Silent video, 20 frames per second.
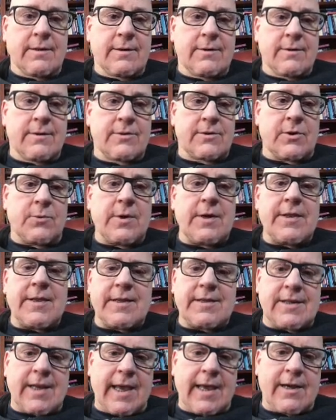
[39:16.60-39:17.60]
So what are the
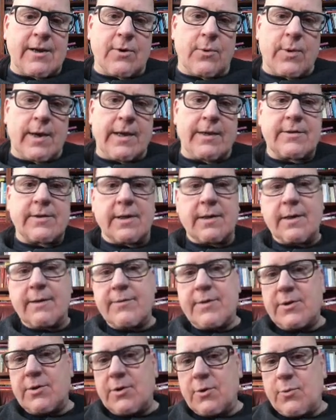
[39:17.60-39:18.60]
takeaways of
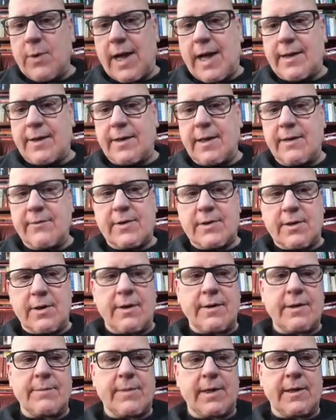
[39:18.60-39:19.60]
the duality of
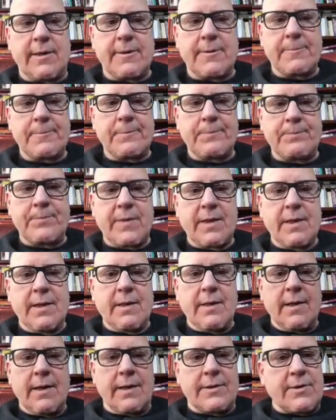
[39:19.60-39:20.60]
autonomy?
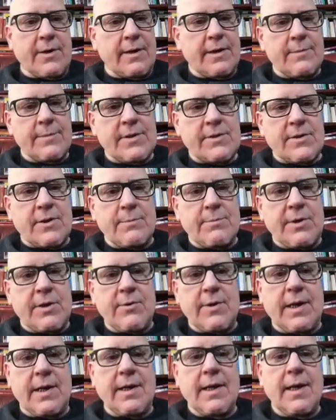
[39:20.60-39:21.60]
Autonomous
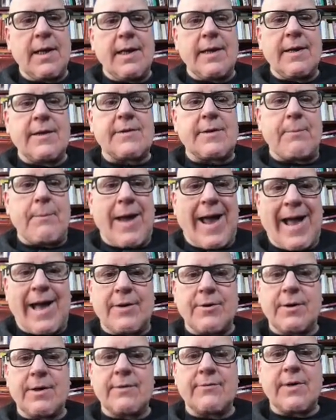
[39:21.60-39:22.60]
computing is a
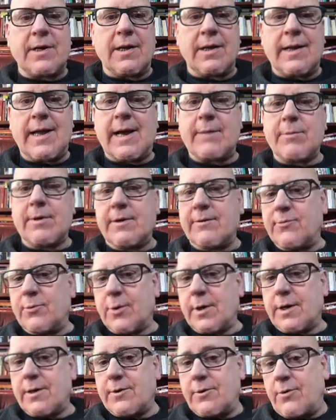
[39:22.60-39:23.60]
pattern of collaborative
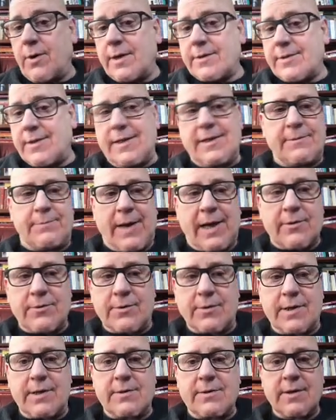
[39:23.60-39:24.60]
work across these
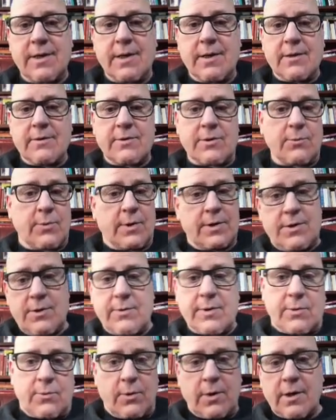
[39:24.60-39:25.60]
boundaries. So we're
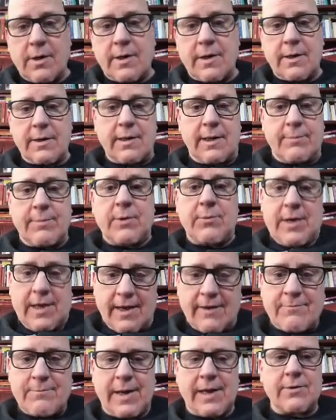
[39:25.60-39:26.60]
doing work, but we
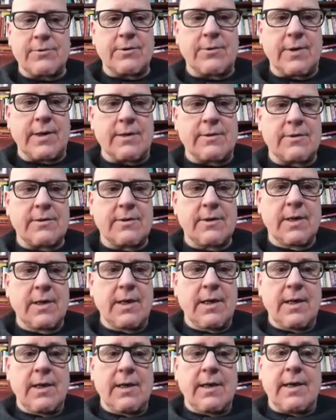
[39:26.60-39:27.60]
have boundaries.
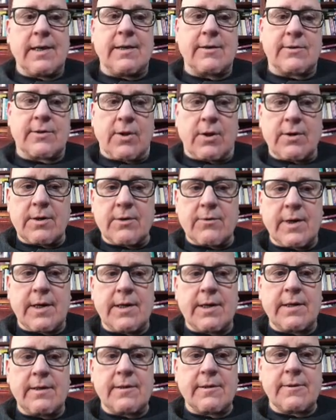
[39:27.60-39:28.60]
It is
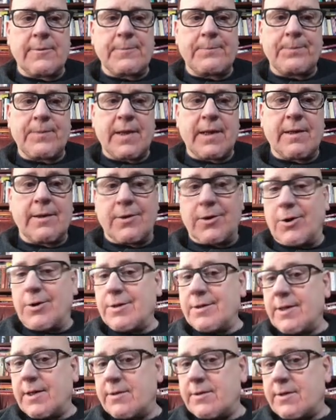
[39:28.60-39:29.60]
long-running,
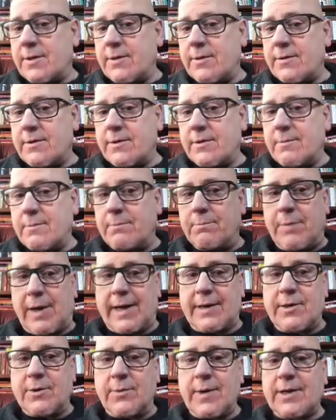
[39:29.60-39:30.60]
long-distance,
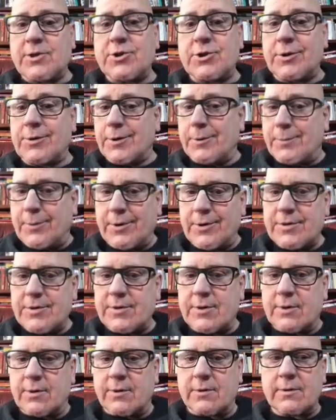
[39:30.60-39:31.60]
bidirectional, and
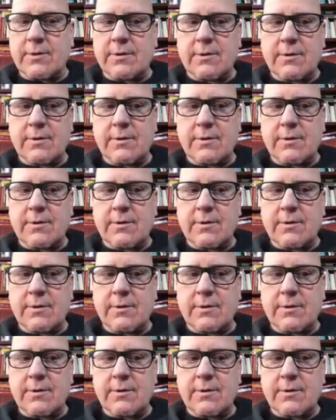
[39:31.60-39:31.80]
personal.